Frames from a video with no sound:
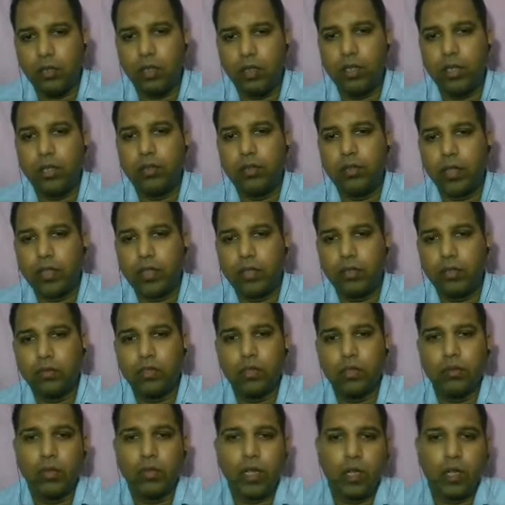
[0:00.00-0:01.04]
infection
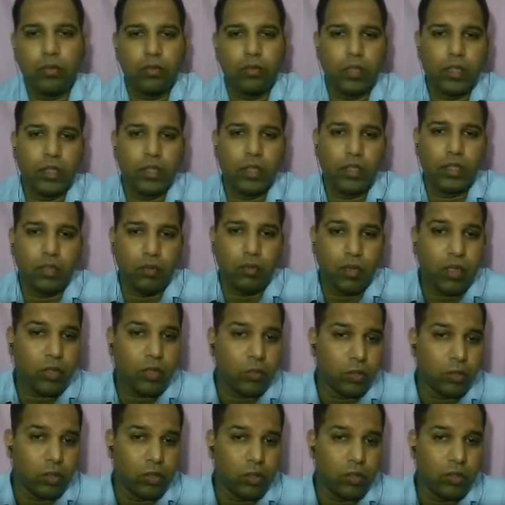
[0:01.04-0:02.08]
from that very
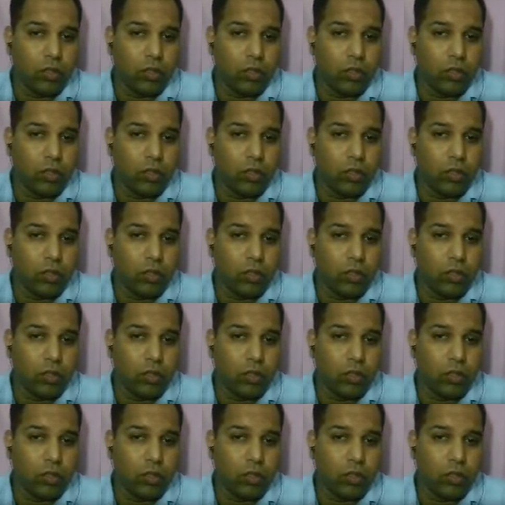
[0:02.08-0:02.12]
individual.